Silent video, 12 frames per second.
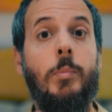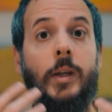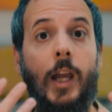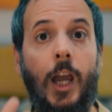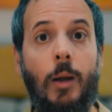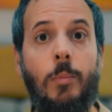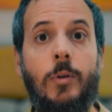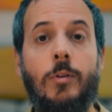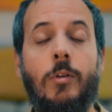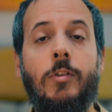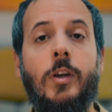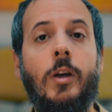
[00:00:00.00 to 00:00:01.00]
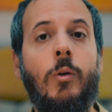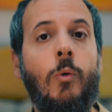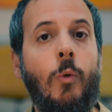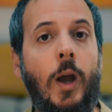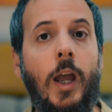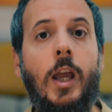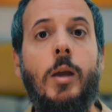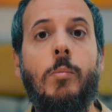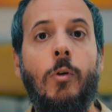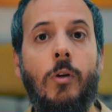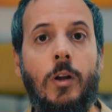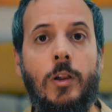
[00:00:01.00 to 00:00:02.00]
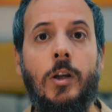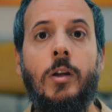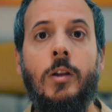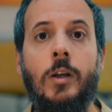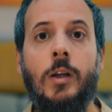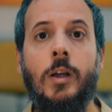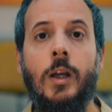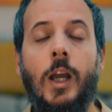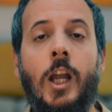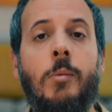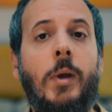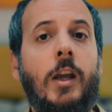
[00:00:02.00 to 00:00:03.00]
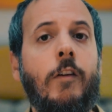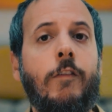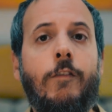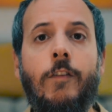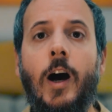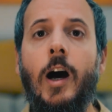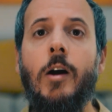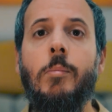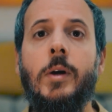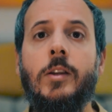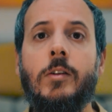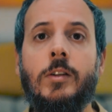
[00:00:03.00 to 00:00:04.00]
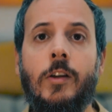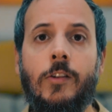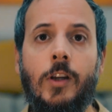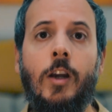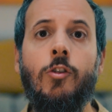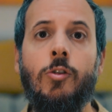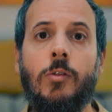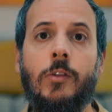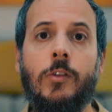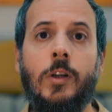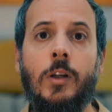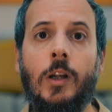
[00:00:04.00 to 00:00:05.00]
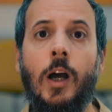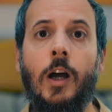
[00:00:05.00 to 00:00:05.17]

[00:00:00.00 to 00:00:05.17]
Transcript: be able to think way more clearly and make far better decisions in